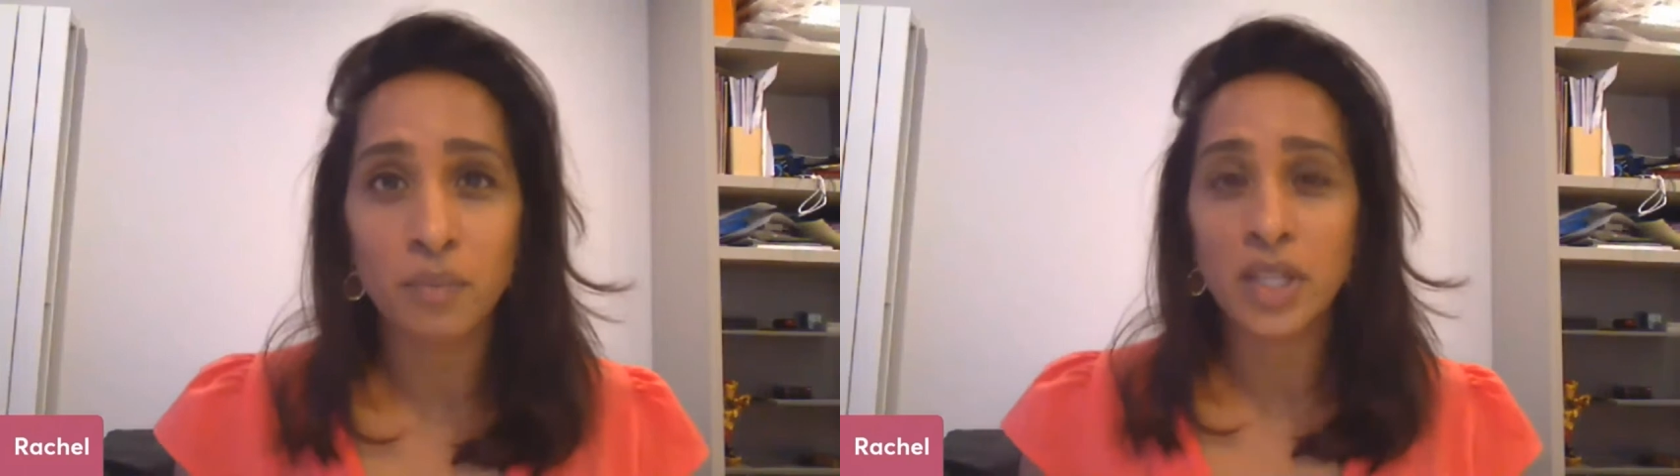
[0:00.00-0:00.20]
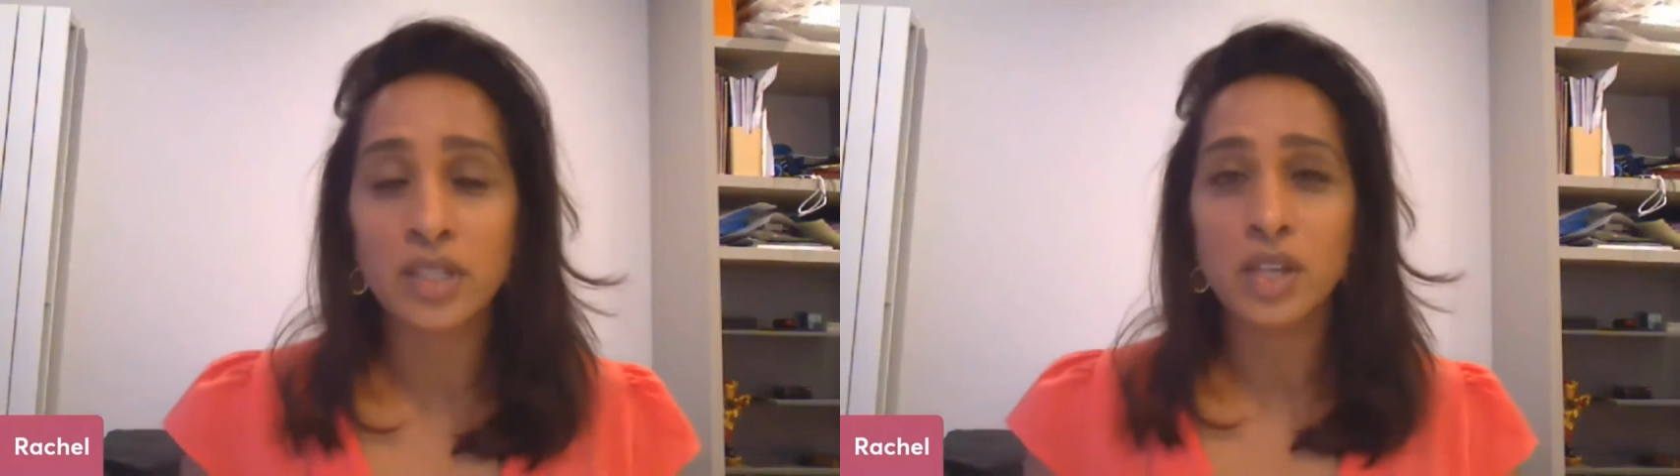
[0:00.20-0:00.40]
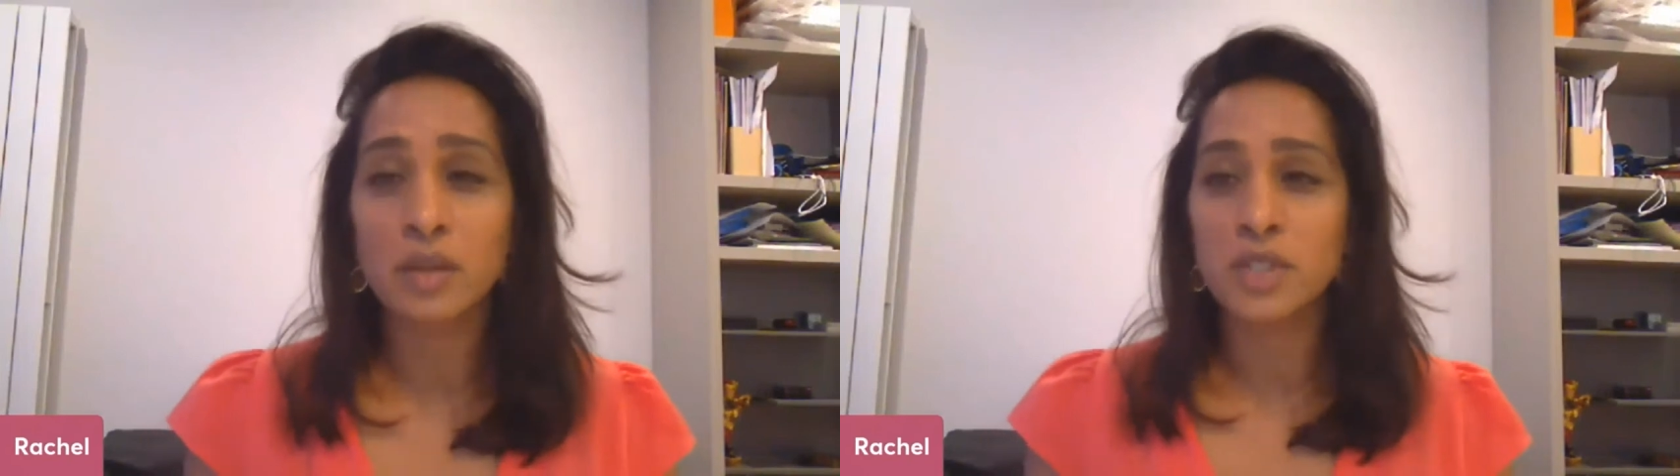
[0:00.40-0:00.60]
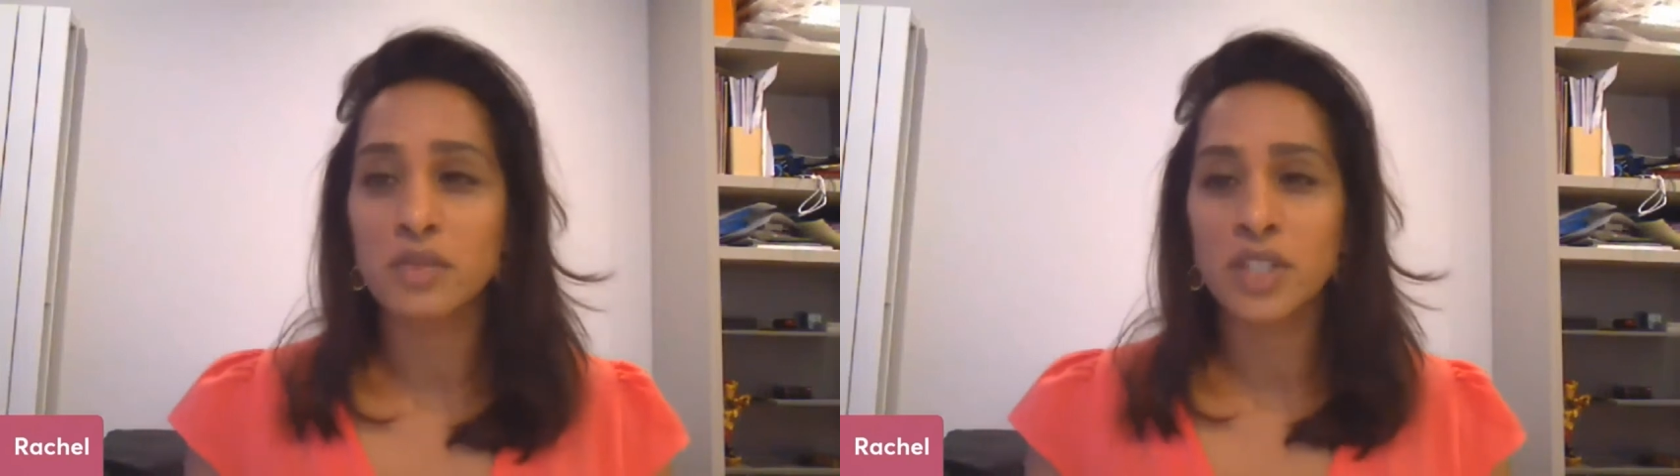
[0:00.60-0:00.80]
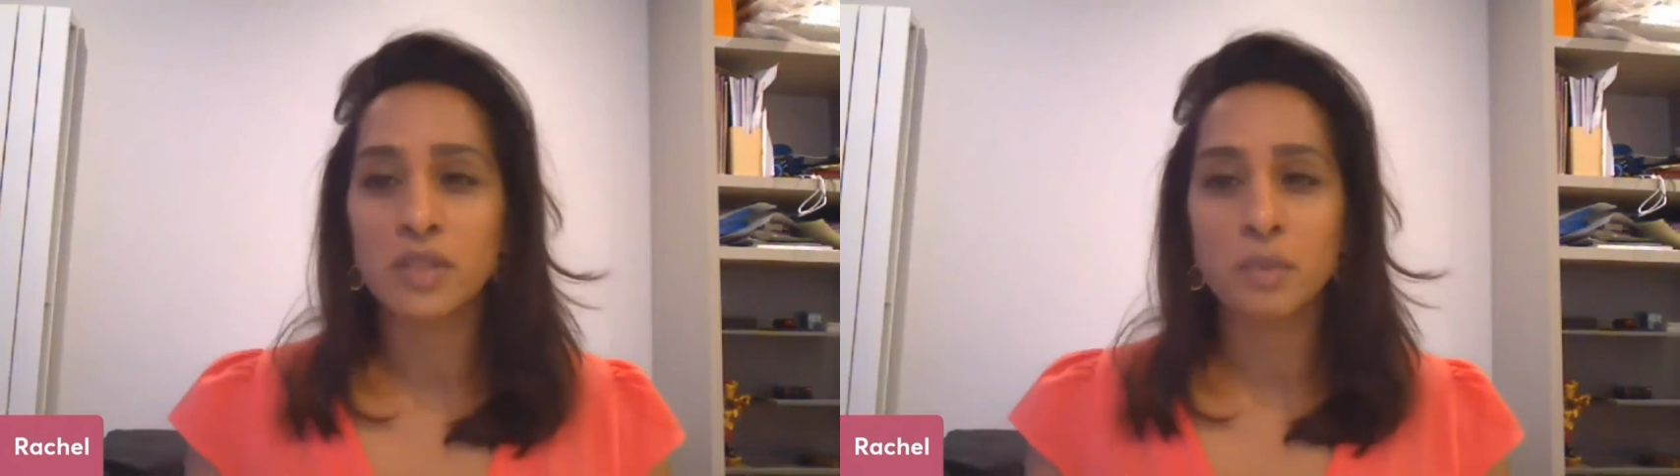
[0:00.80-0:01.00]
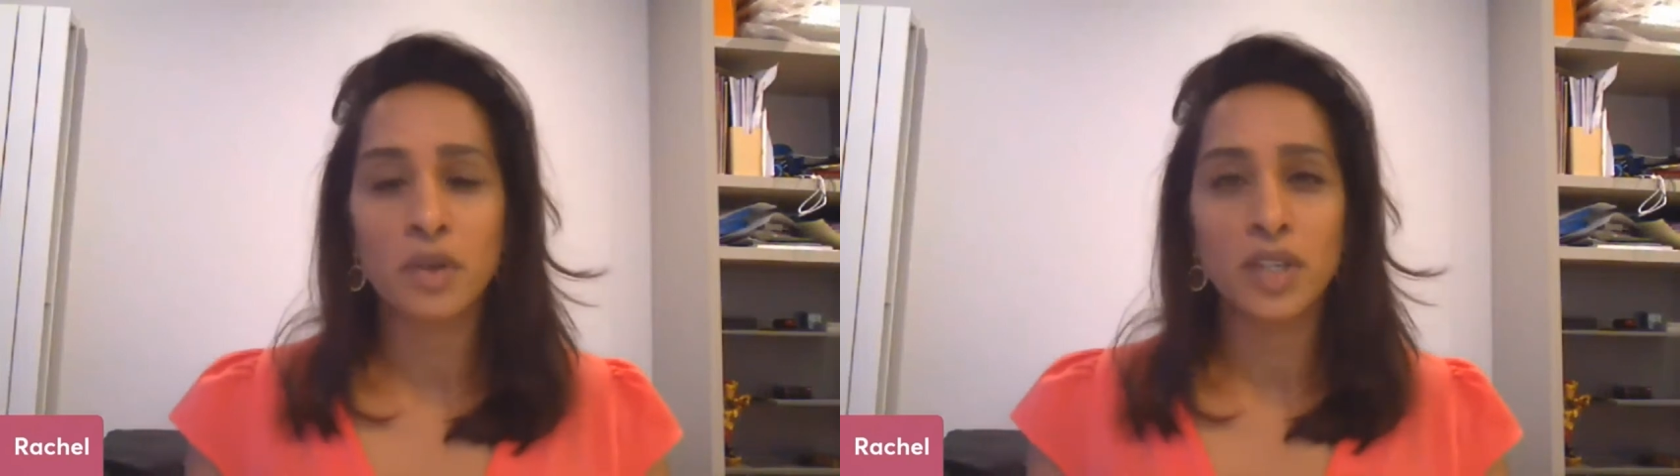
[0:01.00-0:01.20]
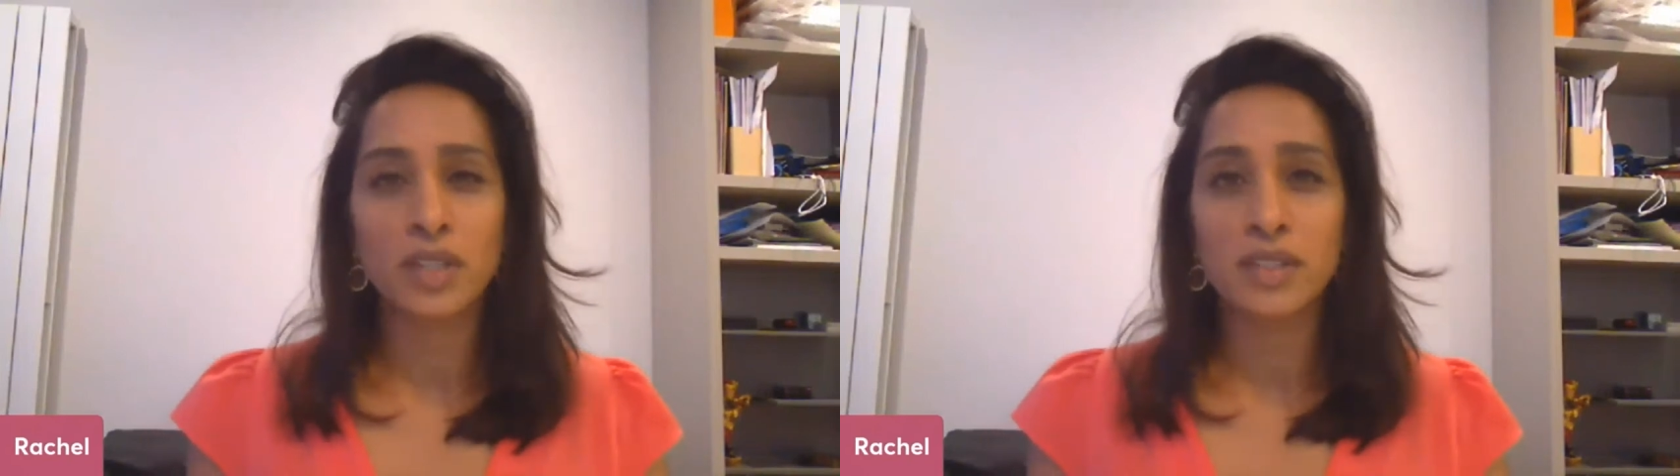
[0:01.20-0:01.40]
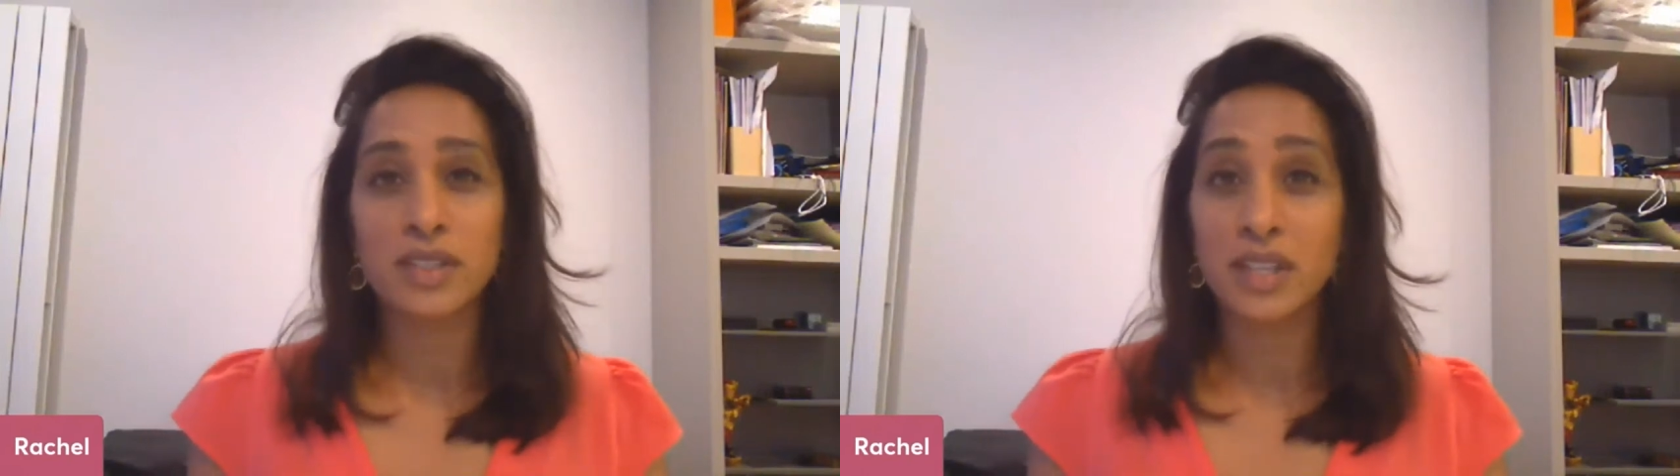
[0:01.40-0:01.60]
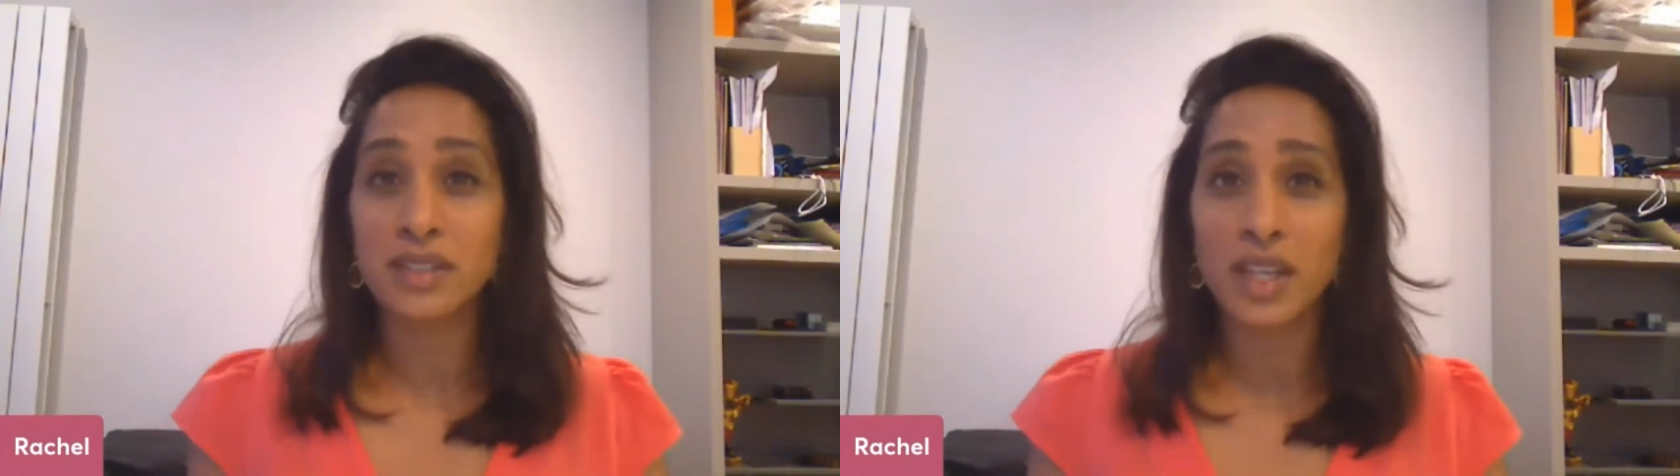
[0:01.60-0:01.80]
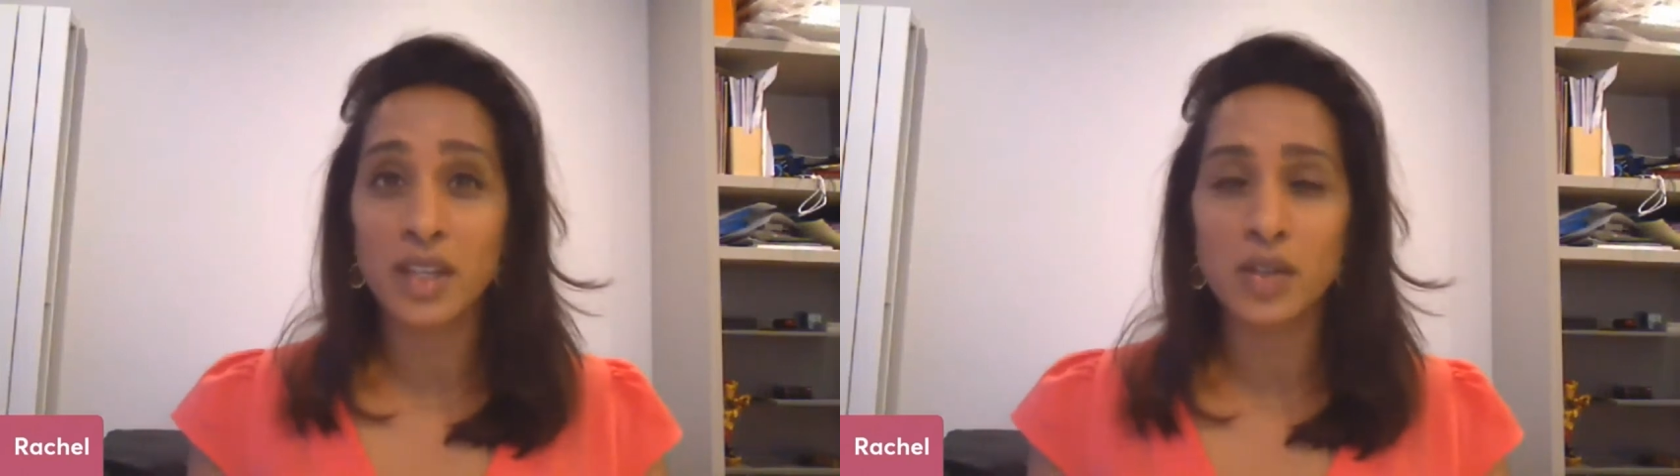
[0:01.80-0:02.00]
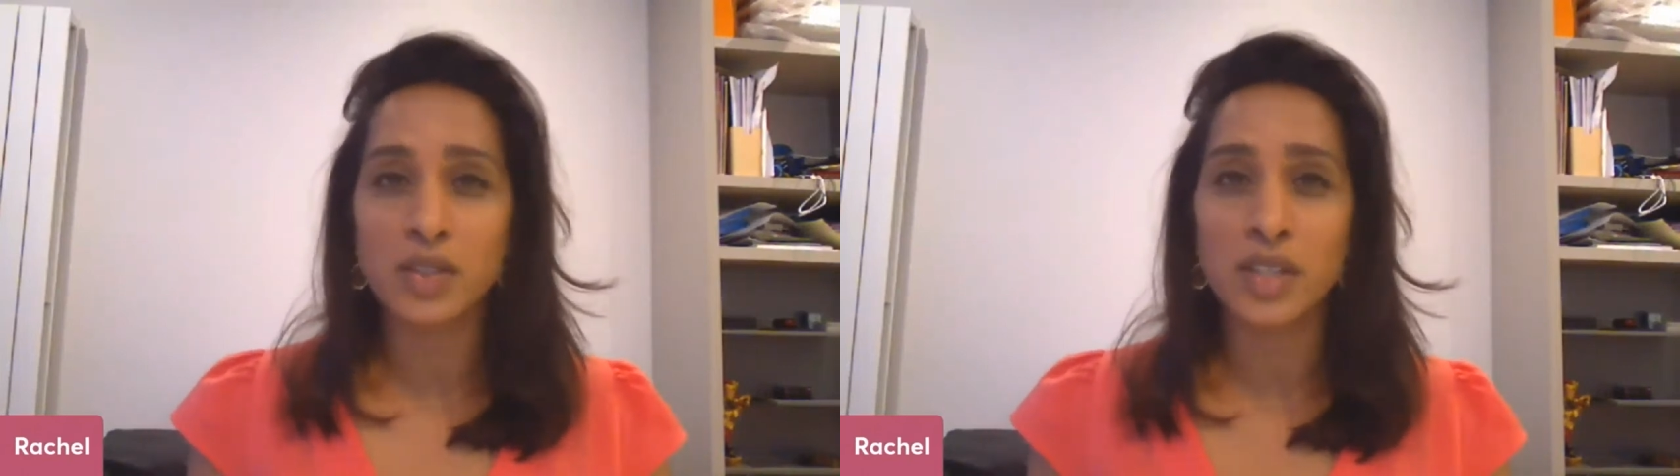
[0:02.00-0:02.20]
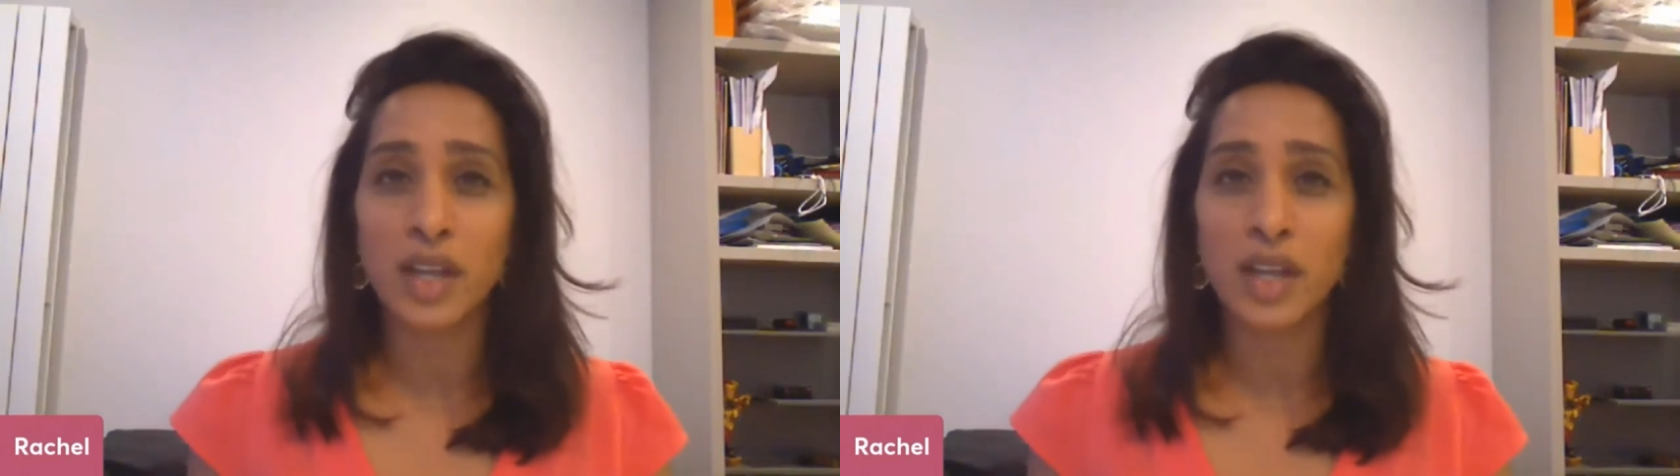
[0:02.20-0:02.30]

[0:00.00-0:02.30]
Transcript: in terms of experience, their skills,